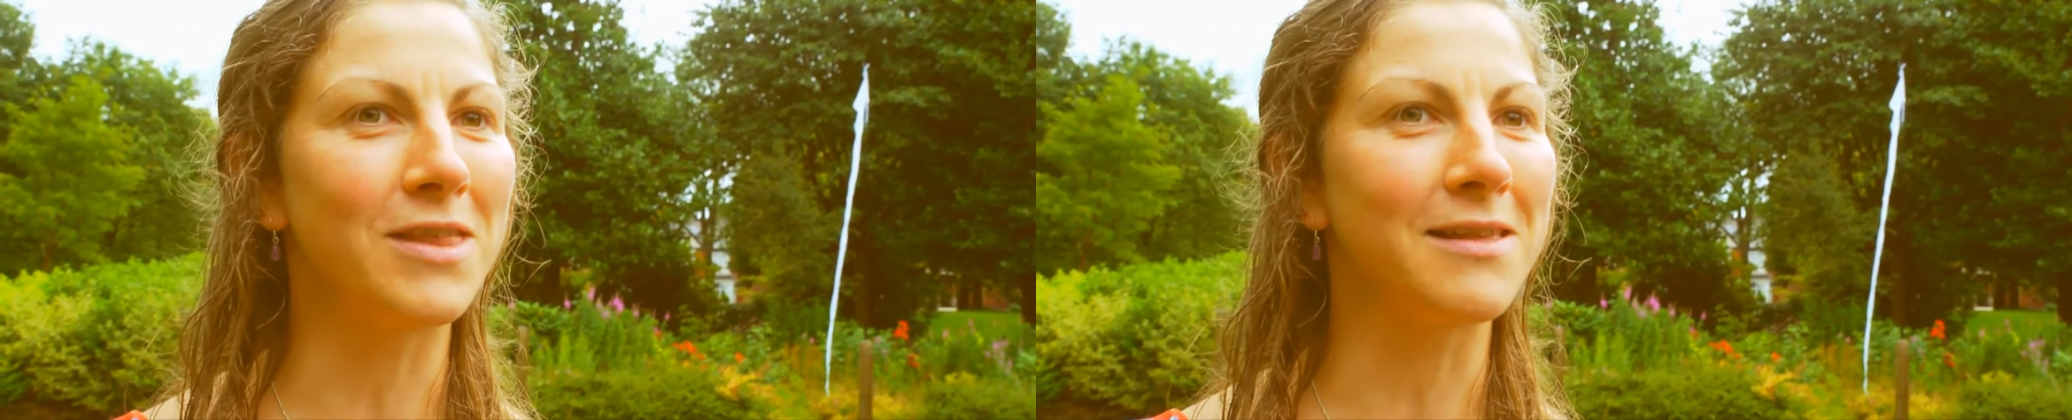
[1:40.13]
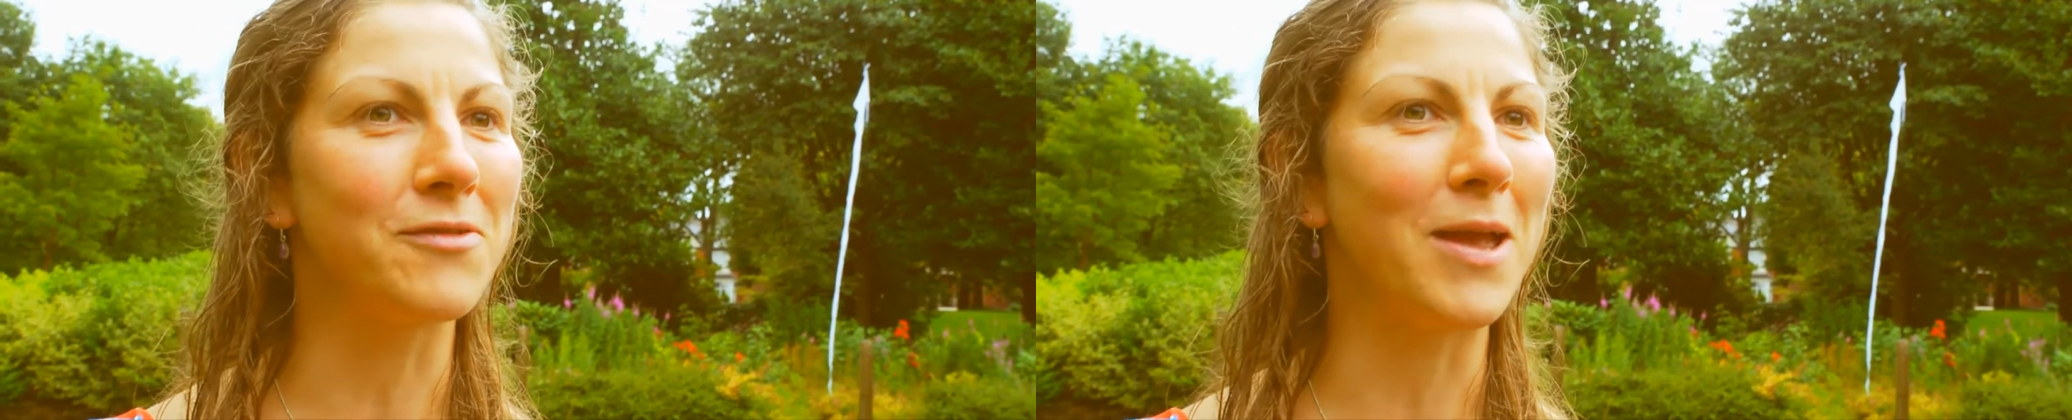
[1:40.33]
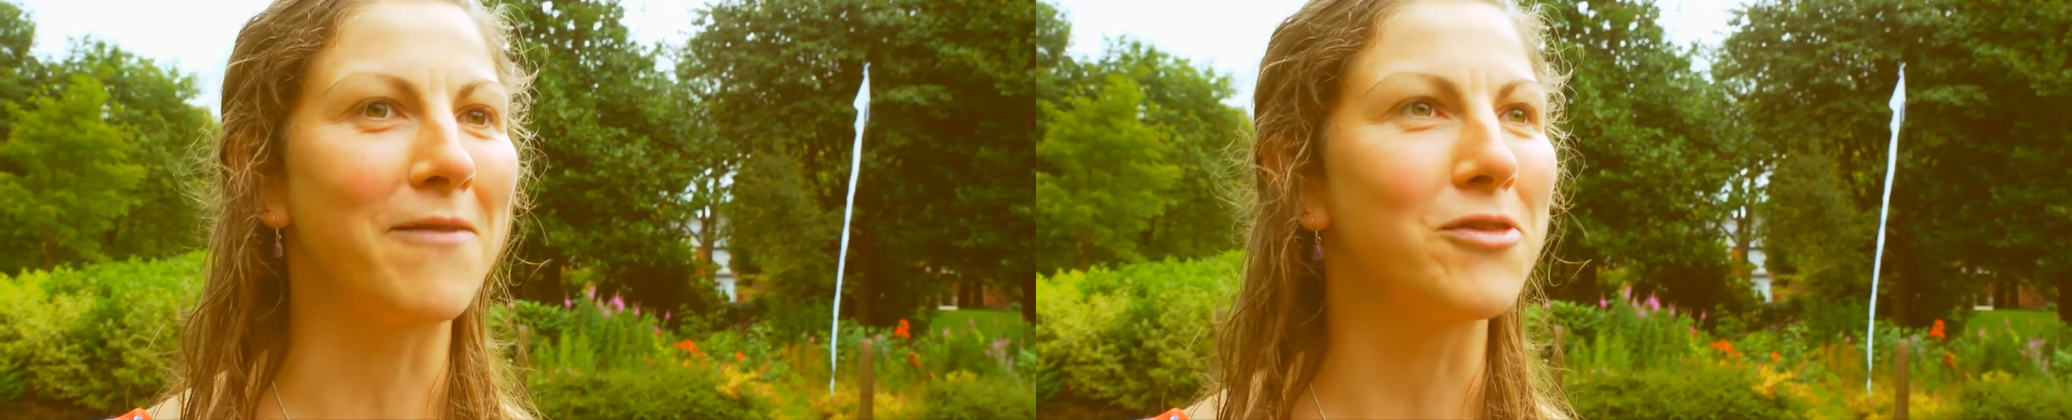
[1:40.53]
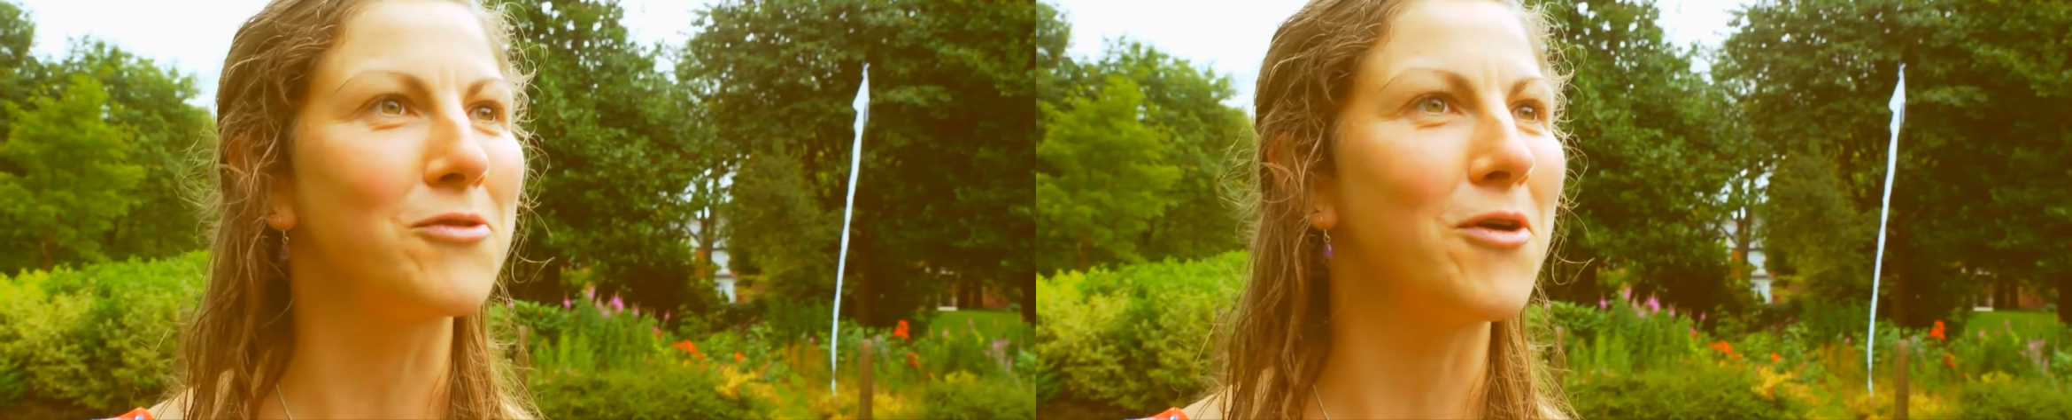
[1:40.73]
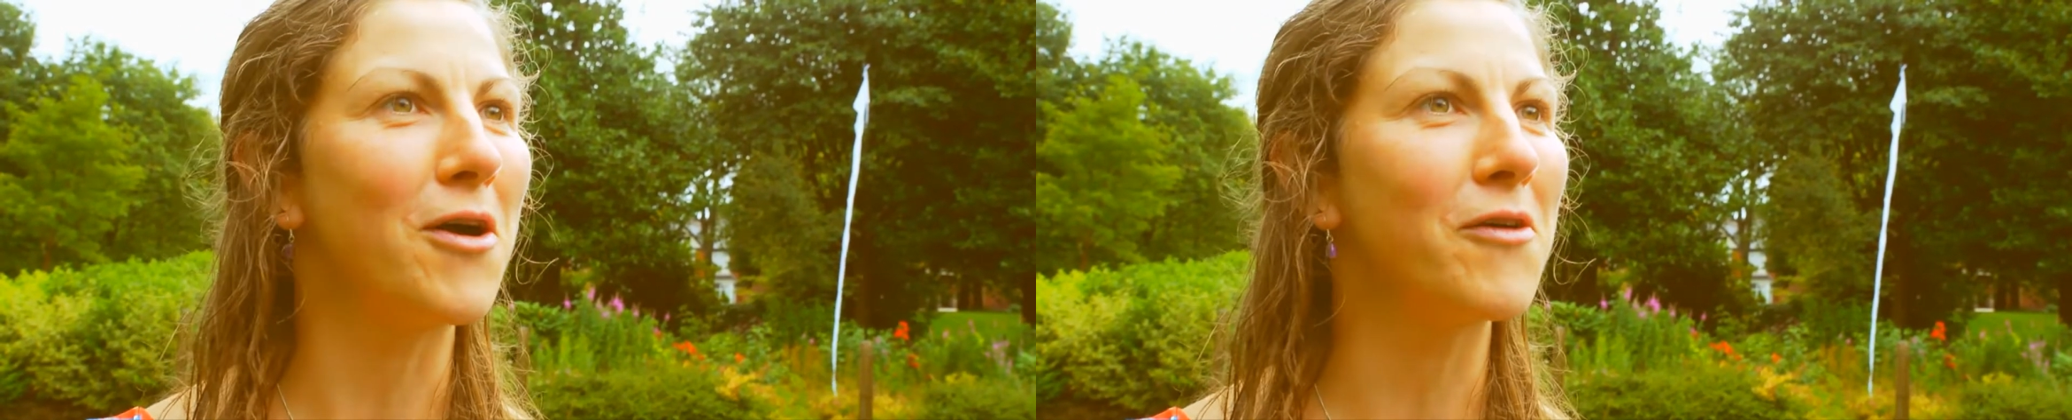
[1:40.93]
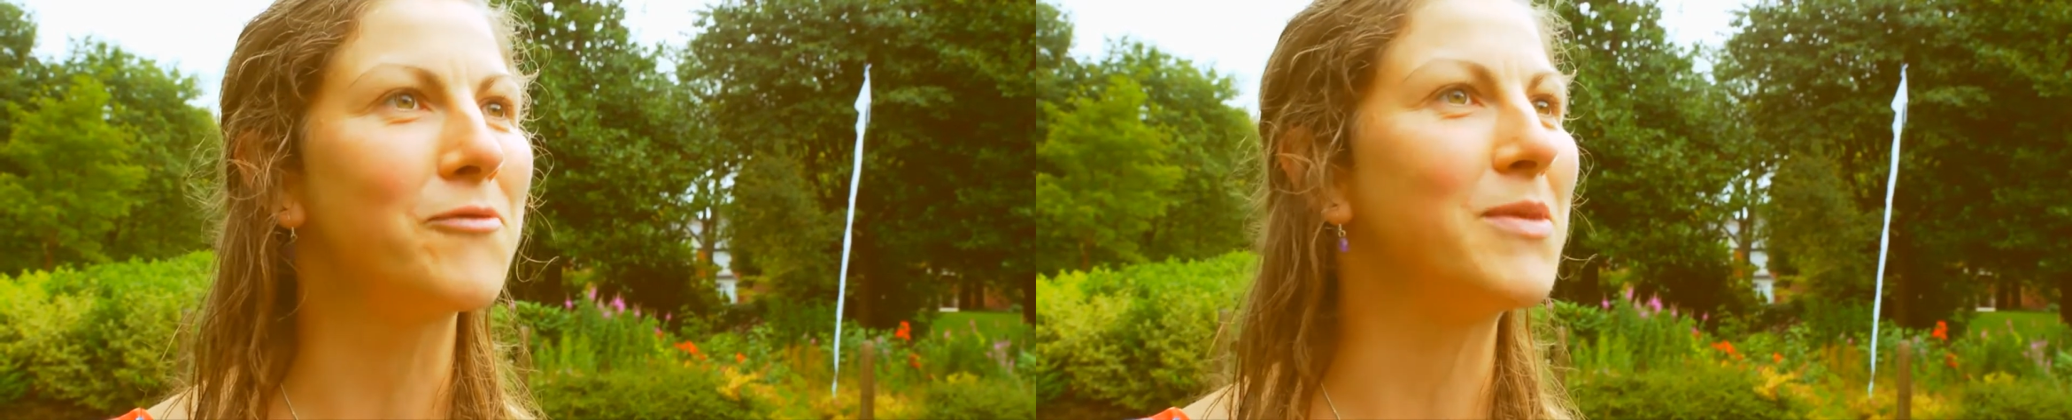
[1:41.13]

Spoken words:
things that we haven't thought of.